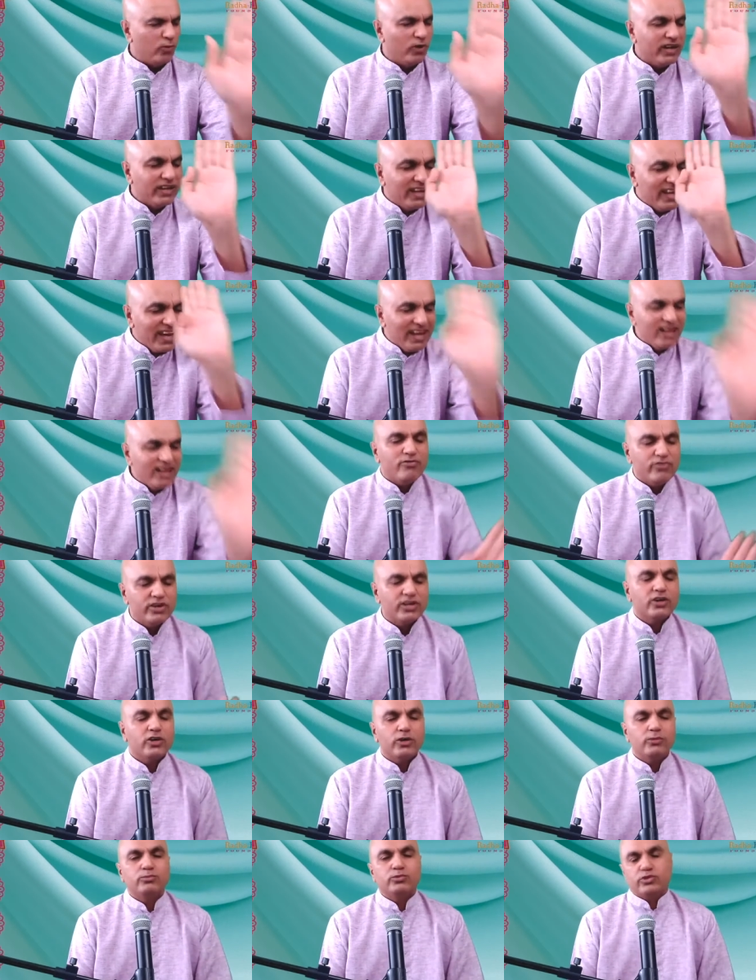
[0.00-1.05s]
I love
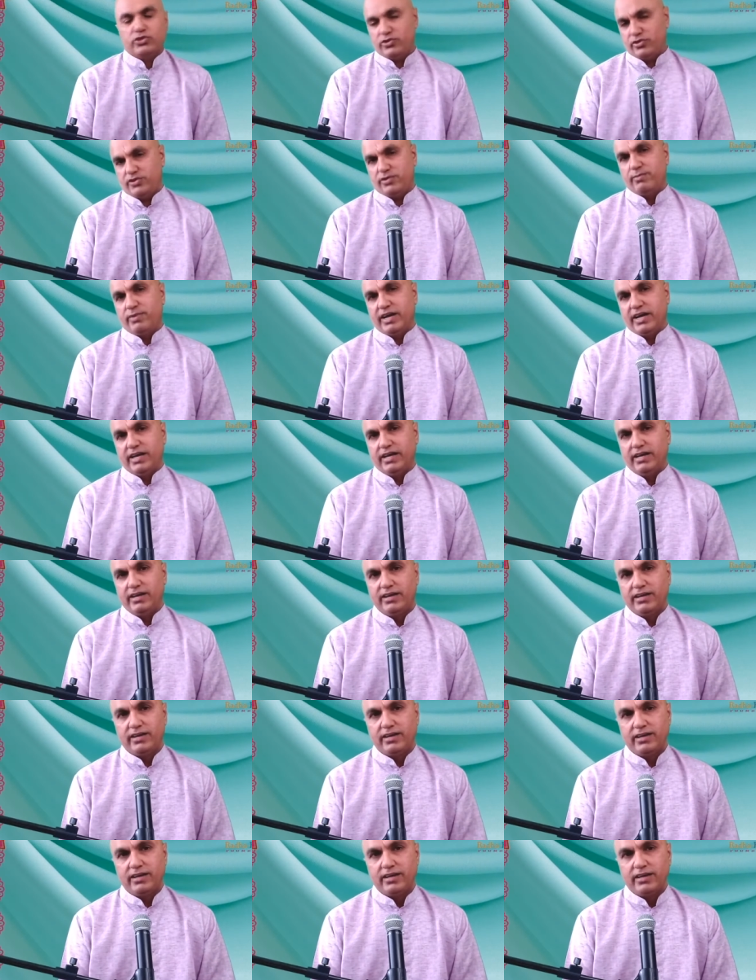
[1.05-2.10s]
whatever comes to your mind.
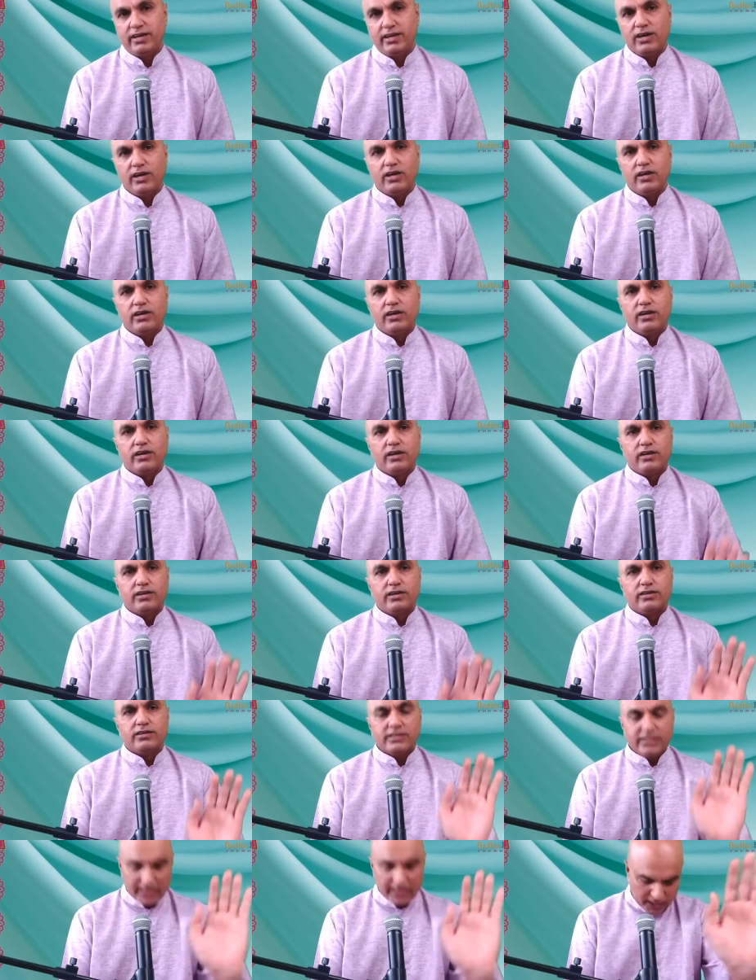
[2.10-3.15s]

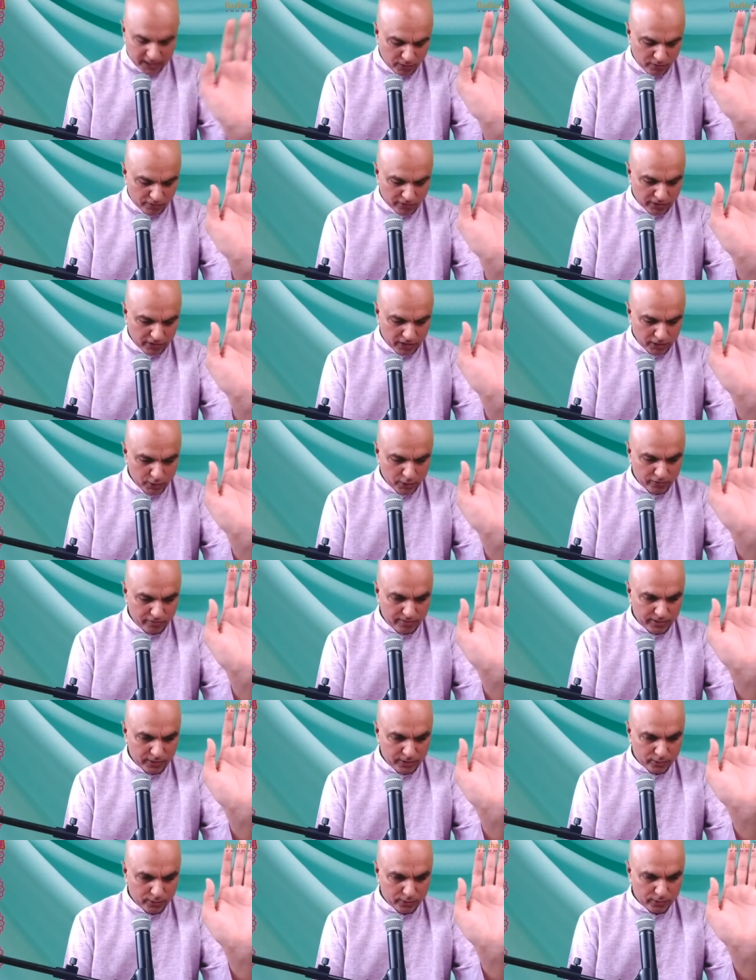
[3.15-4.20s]
Thank you for all
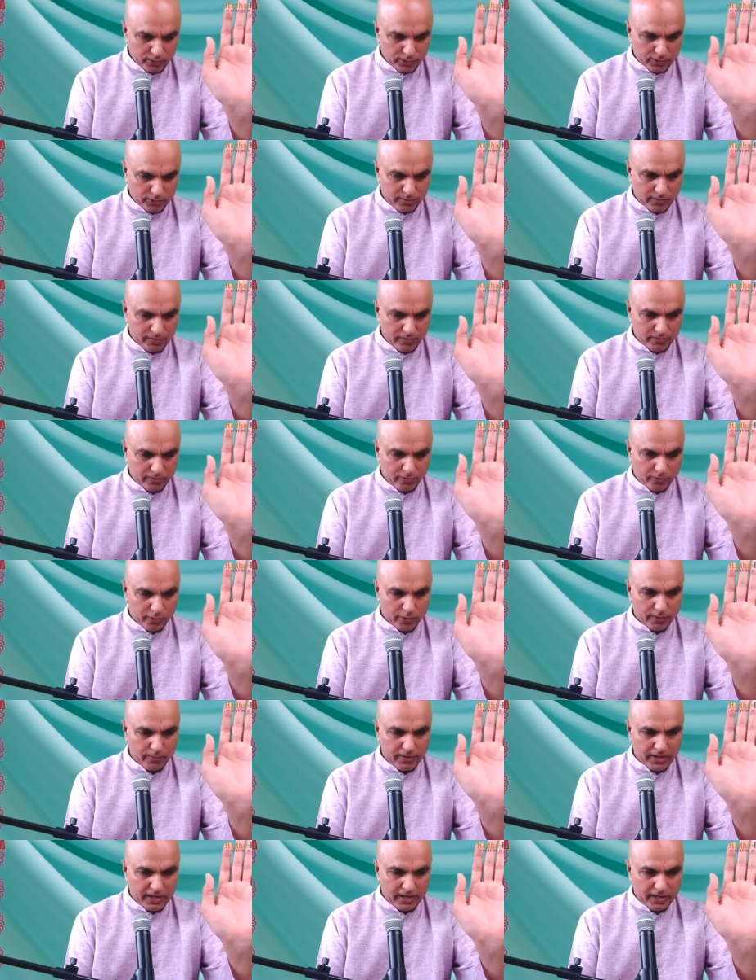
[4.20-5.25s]
you've been doing
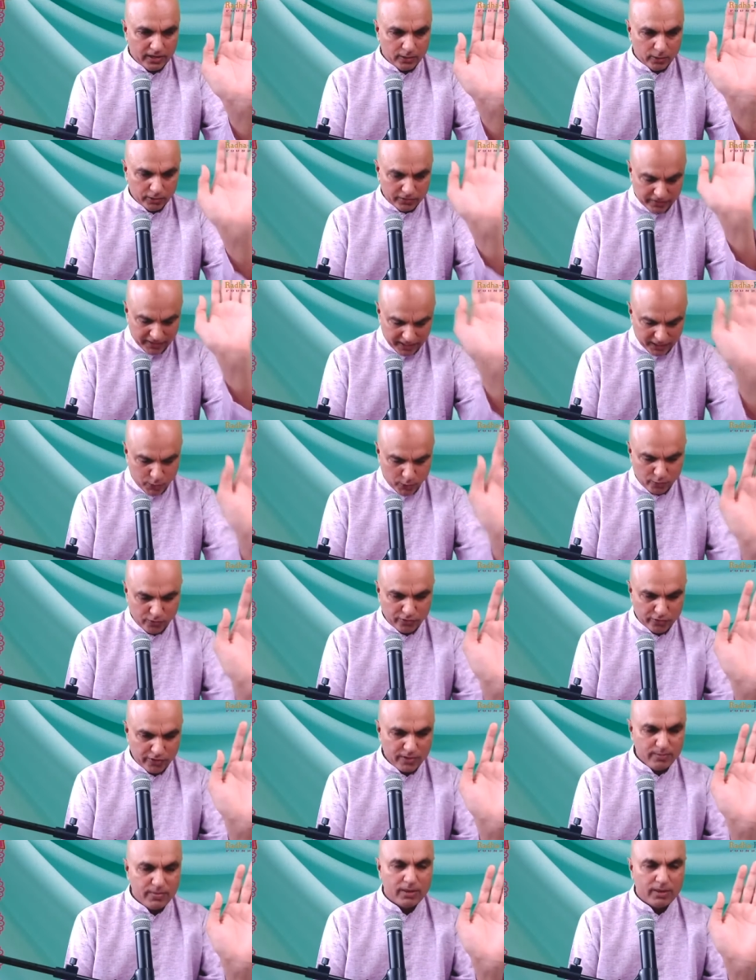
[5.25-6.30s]
for me. Oh, thank
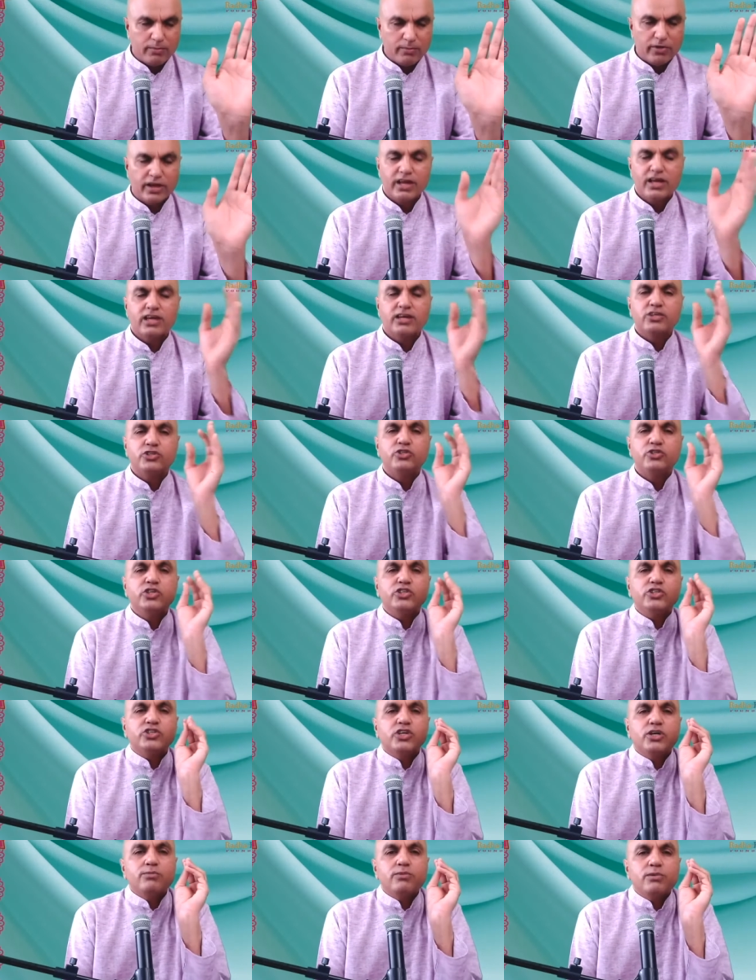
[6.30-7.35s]
you for remembering.
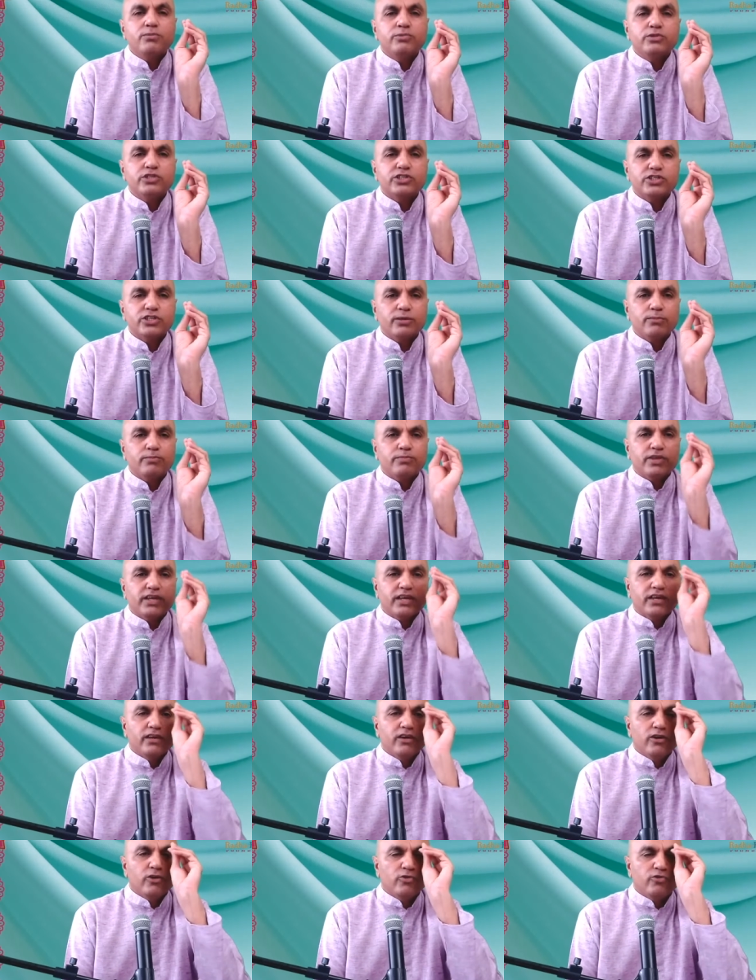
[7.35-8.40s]
Just come up with
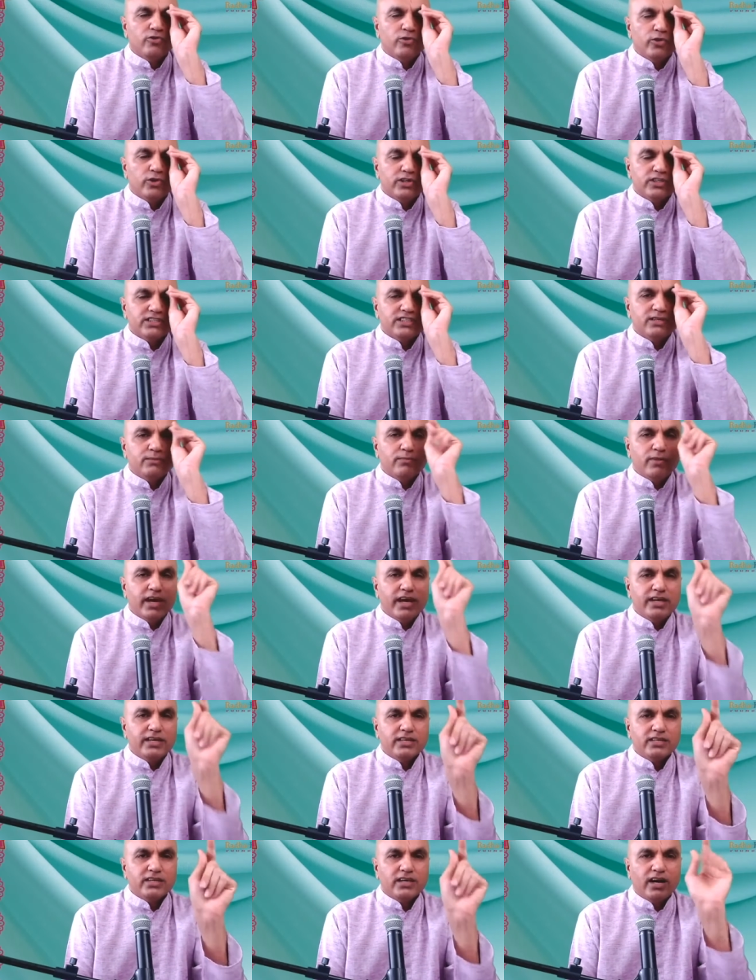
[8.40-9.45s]
something. Focus the
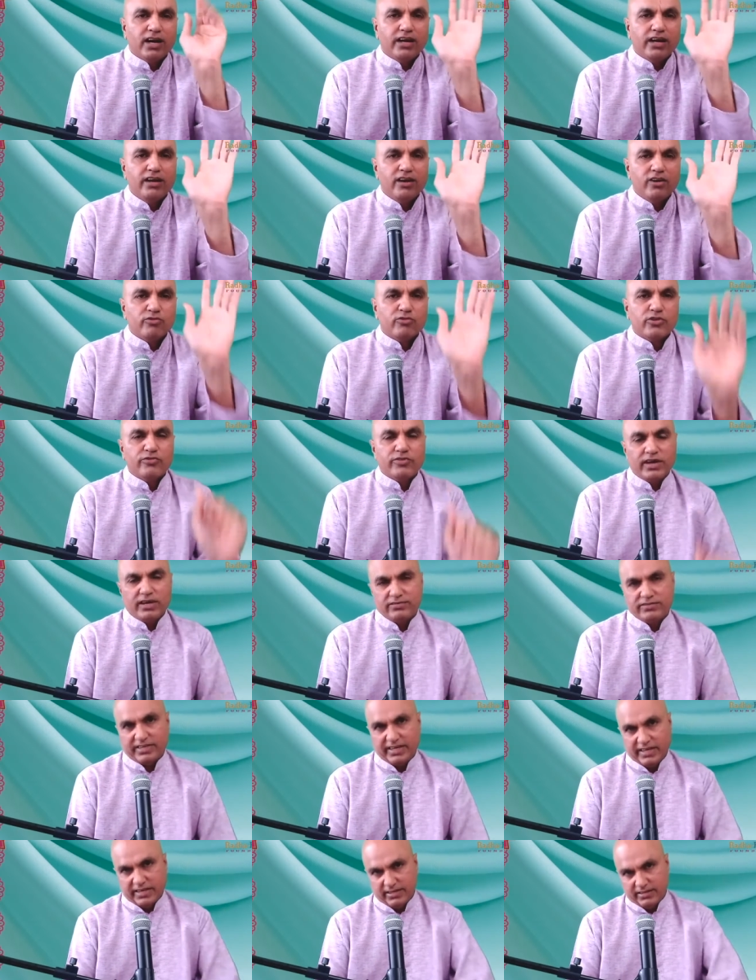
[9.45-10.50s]
mind on God for
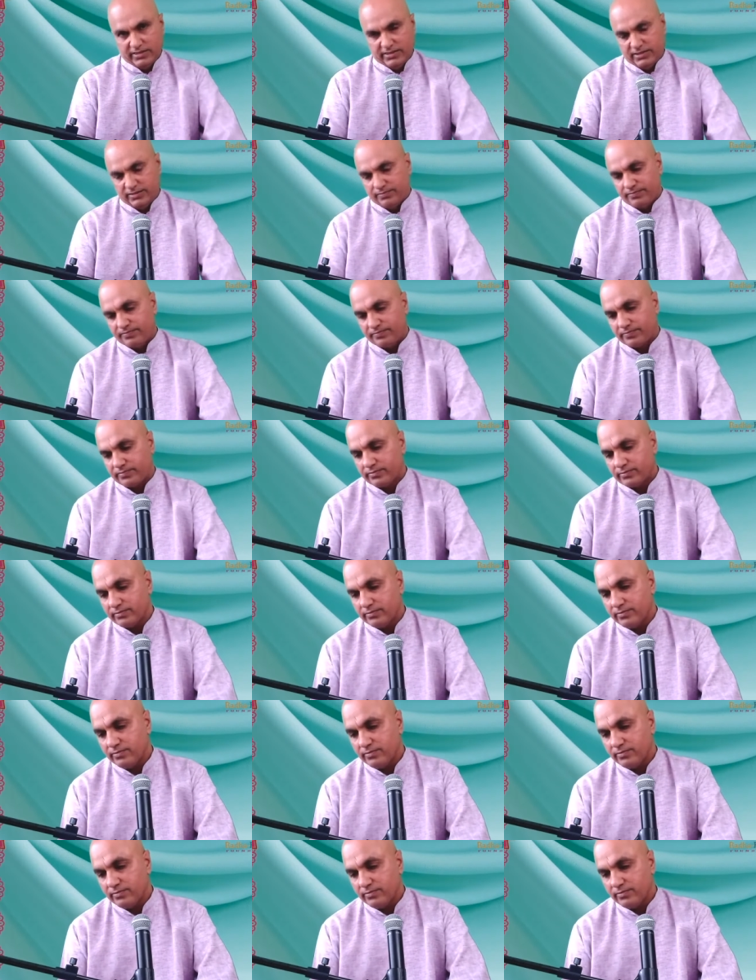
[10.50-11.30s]
5 seconds.